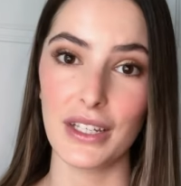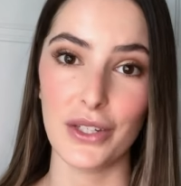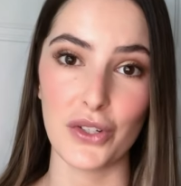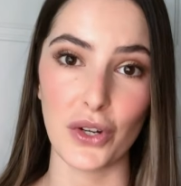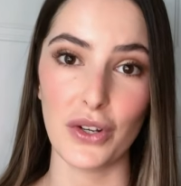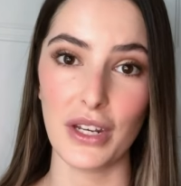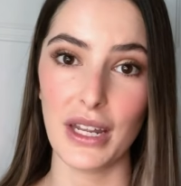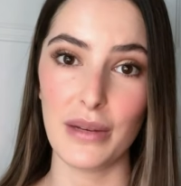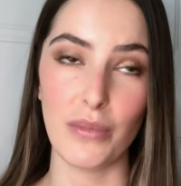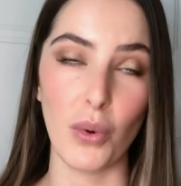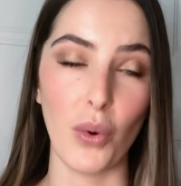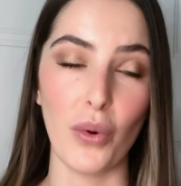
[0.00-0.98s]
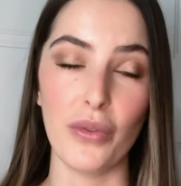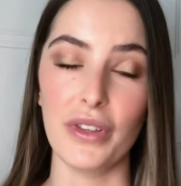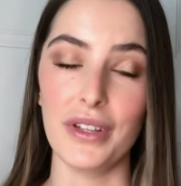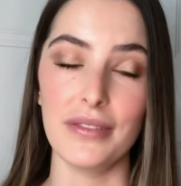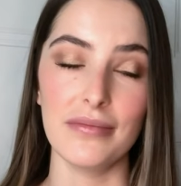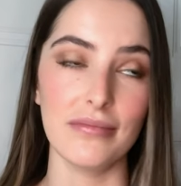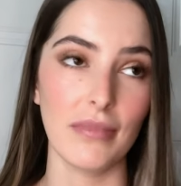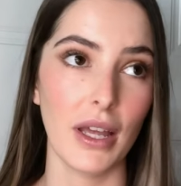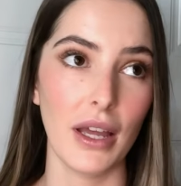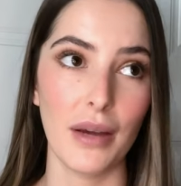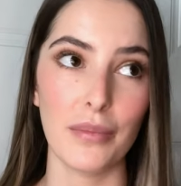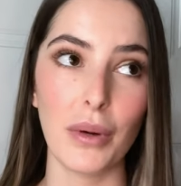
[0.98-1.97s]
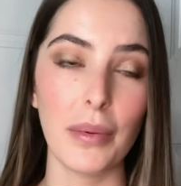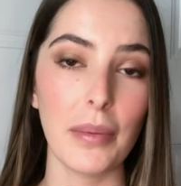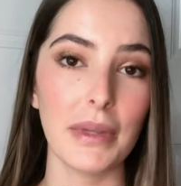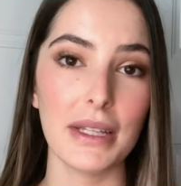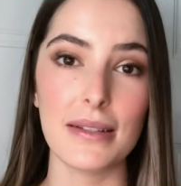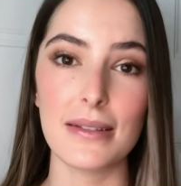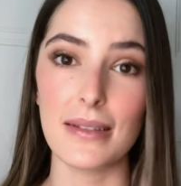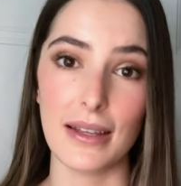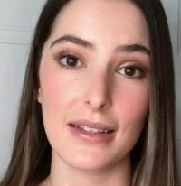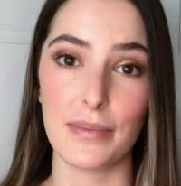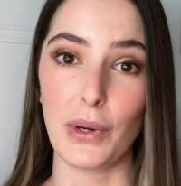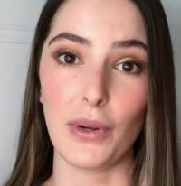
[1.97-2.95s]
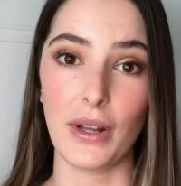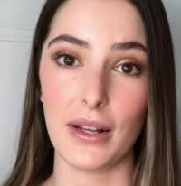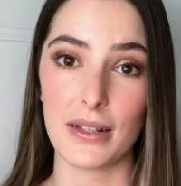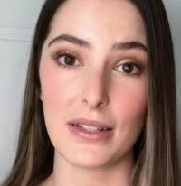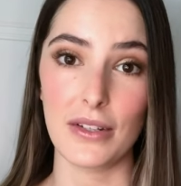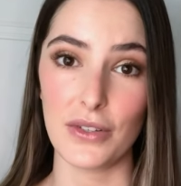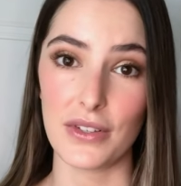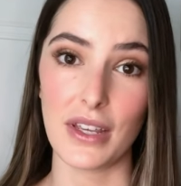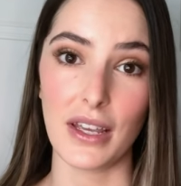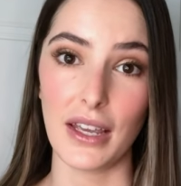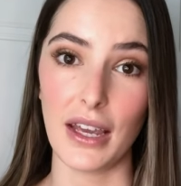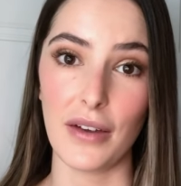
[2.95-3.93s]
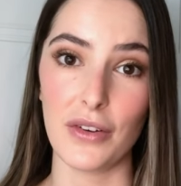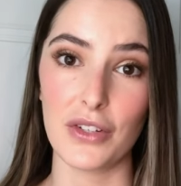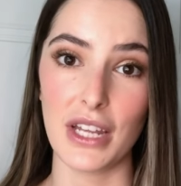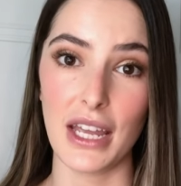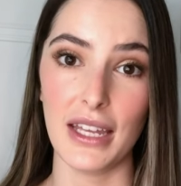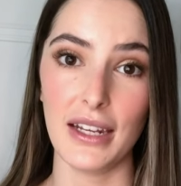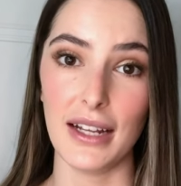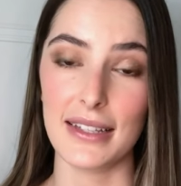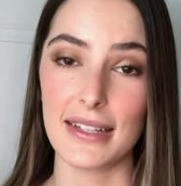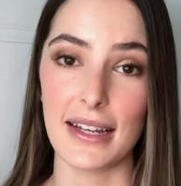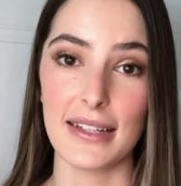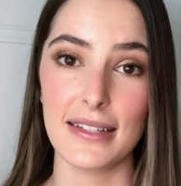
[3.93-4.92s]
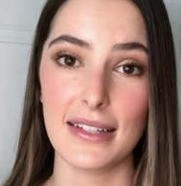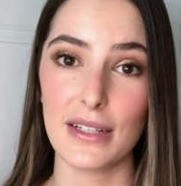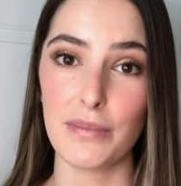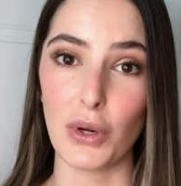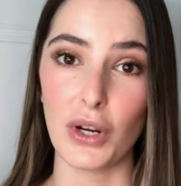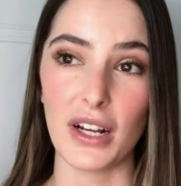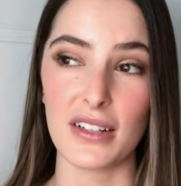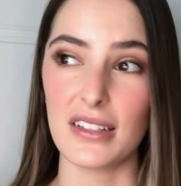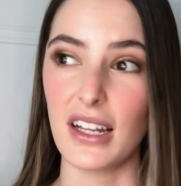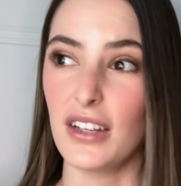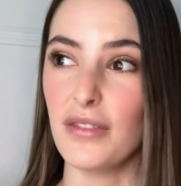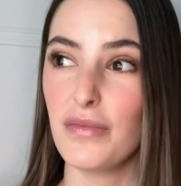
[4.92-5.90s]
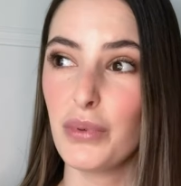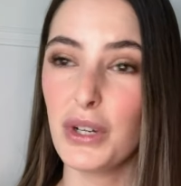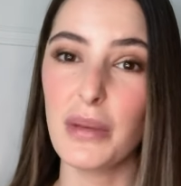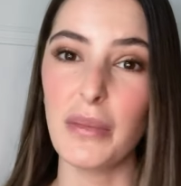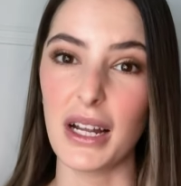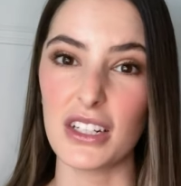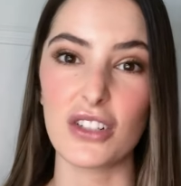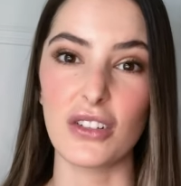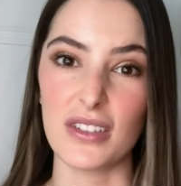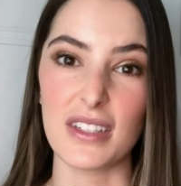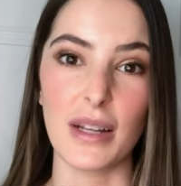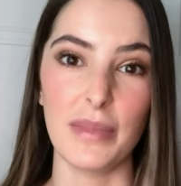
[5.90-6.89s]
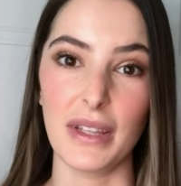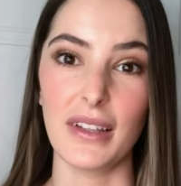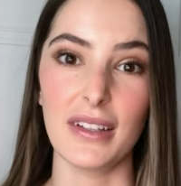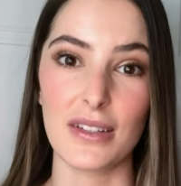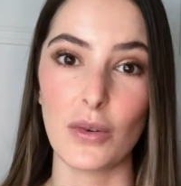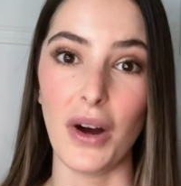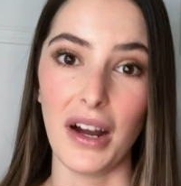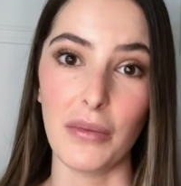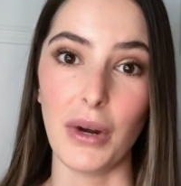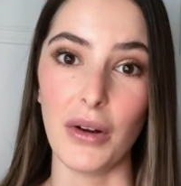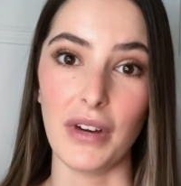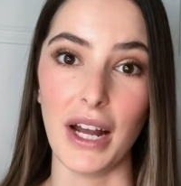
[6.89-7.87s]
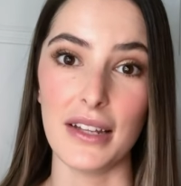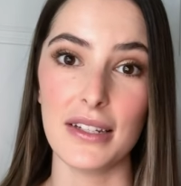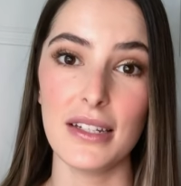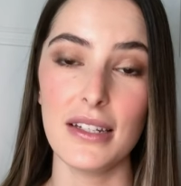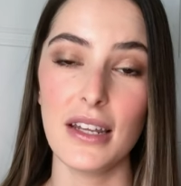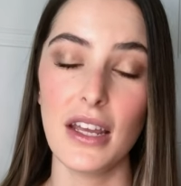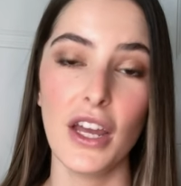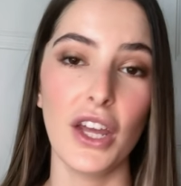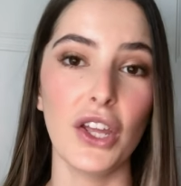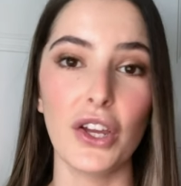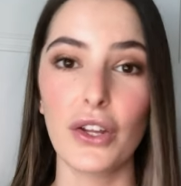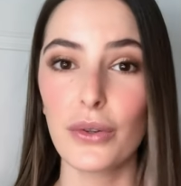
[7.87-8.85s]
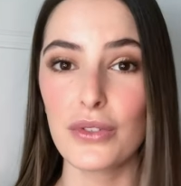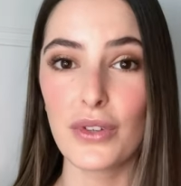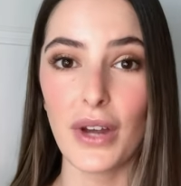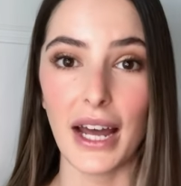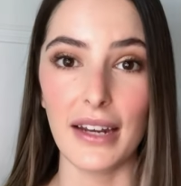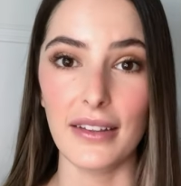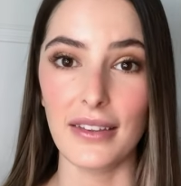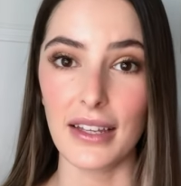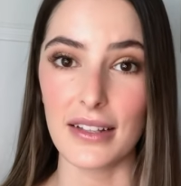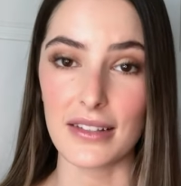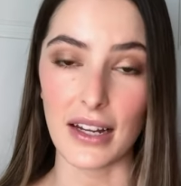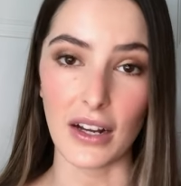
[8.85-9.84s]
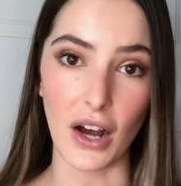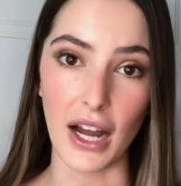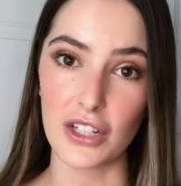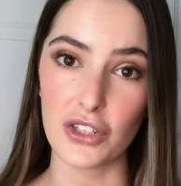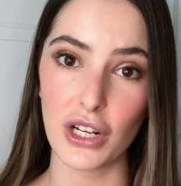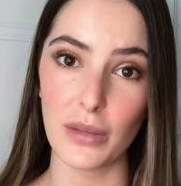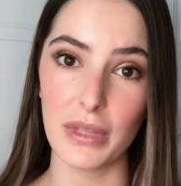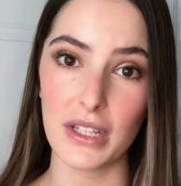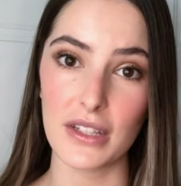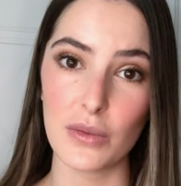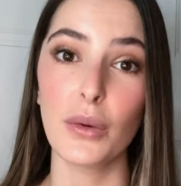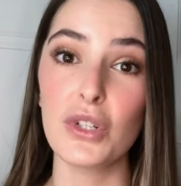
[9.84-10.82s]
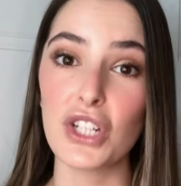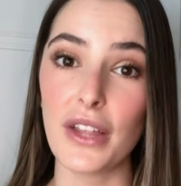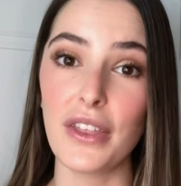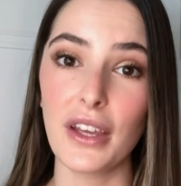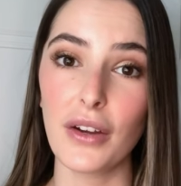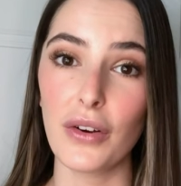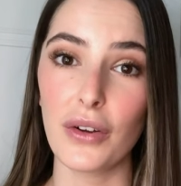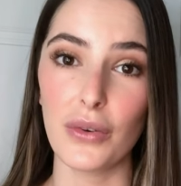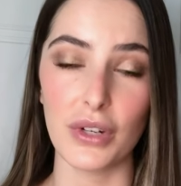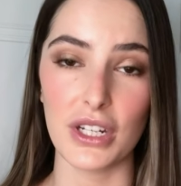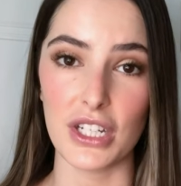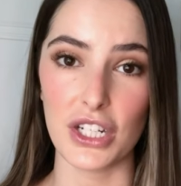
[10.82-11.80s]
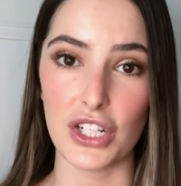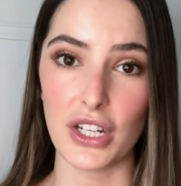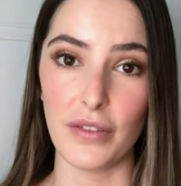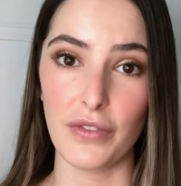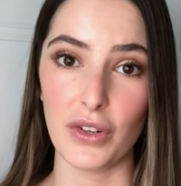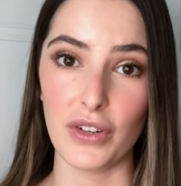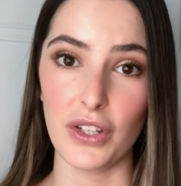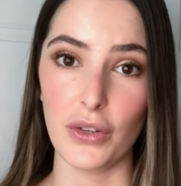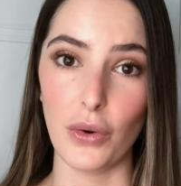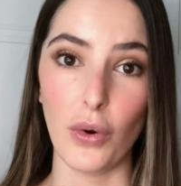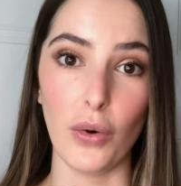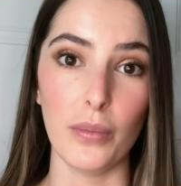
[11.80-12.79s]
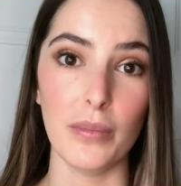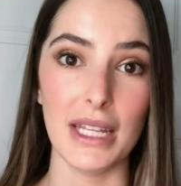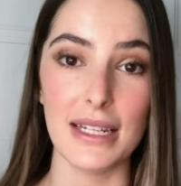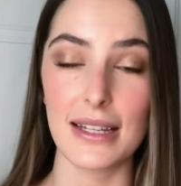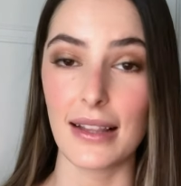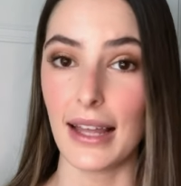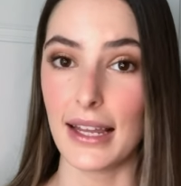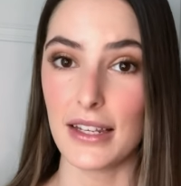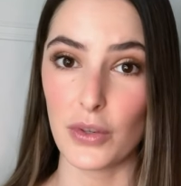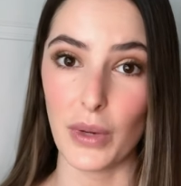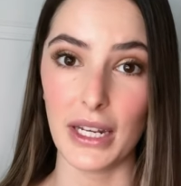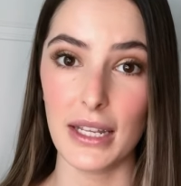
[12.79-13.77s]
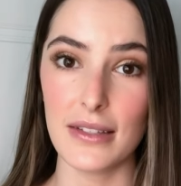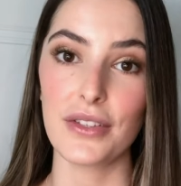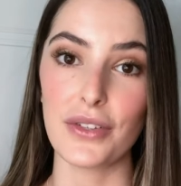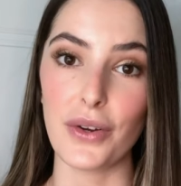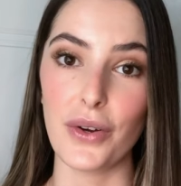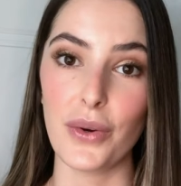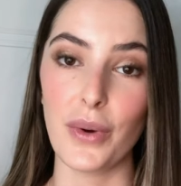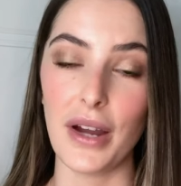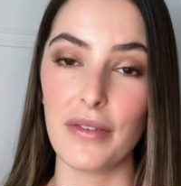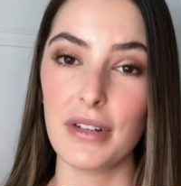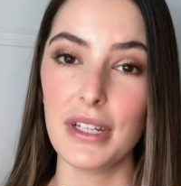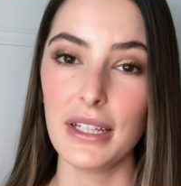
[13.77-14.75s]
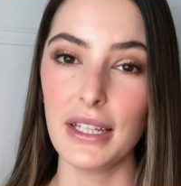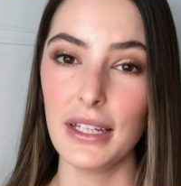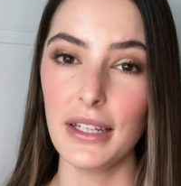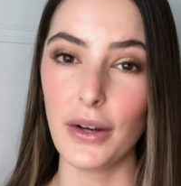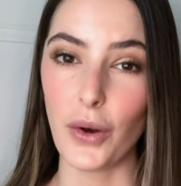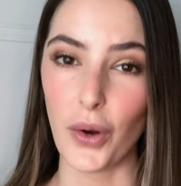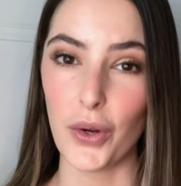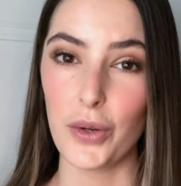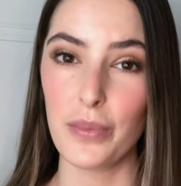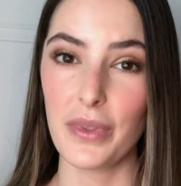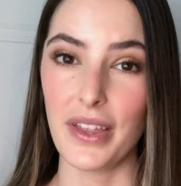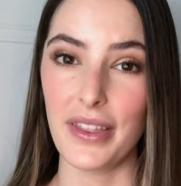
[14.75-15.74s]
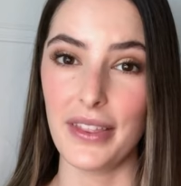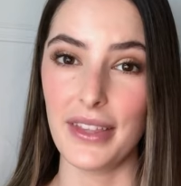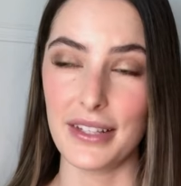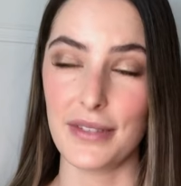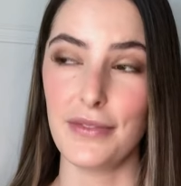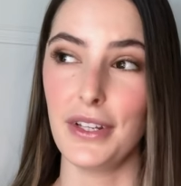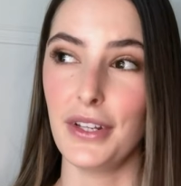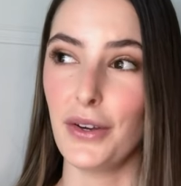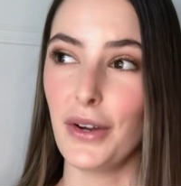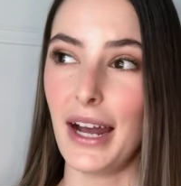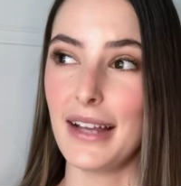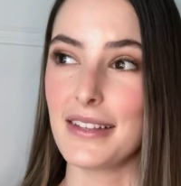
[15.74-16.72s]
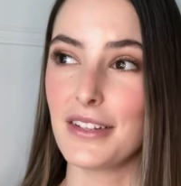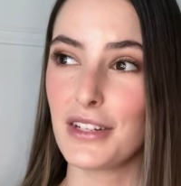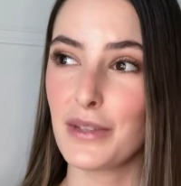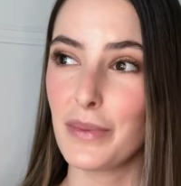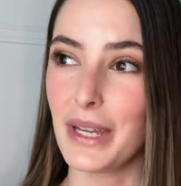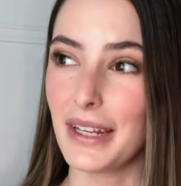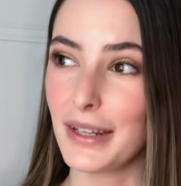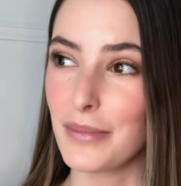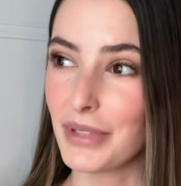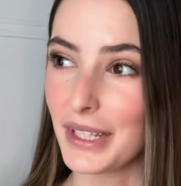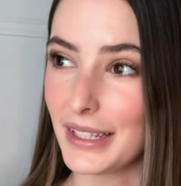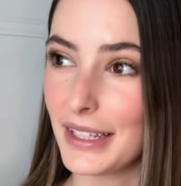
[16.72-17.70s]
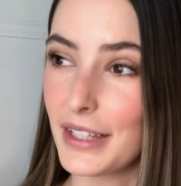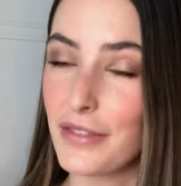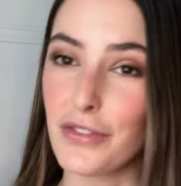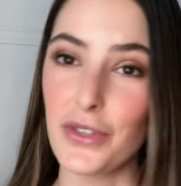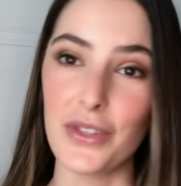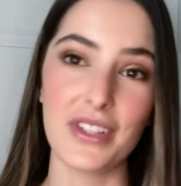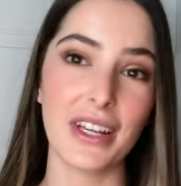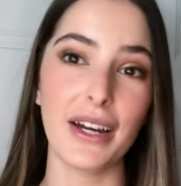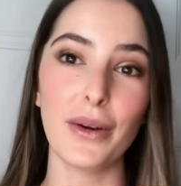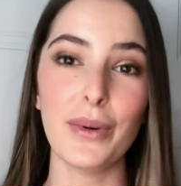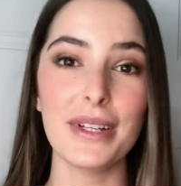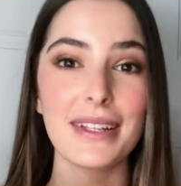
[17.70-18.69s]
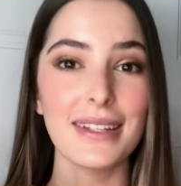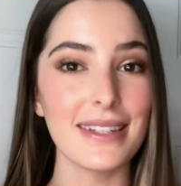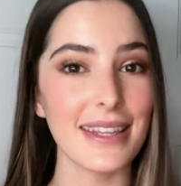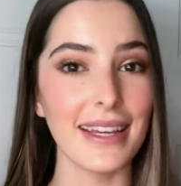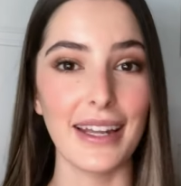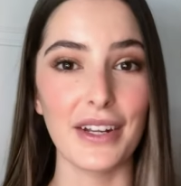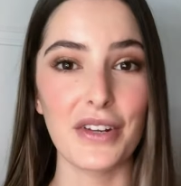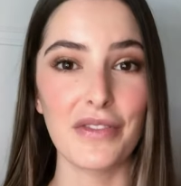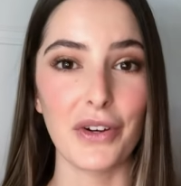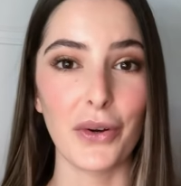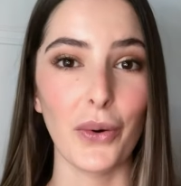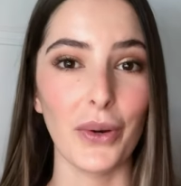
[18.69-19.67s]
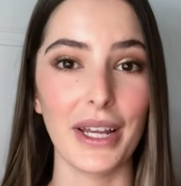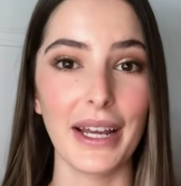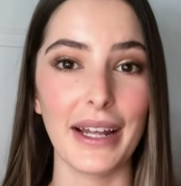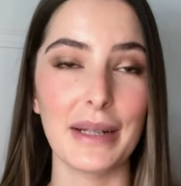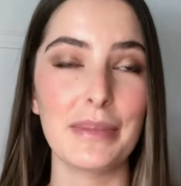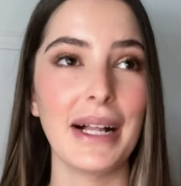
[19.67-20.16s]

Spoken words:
you don't need more than probably 6 products in your skincare routine. I'd say 6 products and you've pretty much got something that's quite well-rounded. You can also add in things like eye treatments, which I think are a good addition if you're in your mid to late 20s. So I really hope that this video hasn't just been completely confusing. I always get to the end of recording and I'm